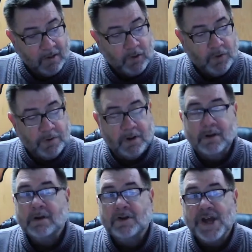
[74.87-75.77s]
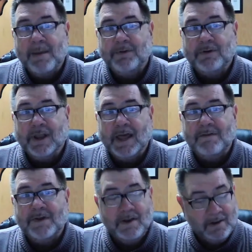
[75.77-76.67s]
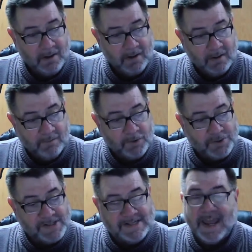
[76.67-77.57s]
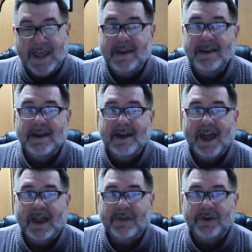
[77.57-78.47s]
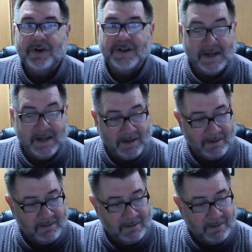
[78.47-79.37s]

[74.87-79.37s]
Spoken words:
Luke chapter 11, verses 10 and 13.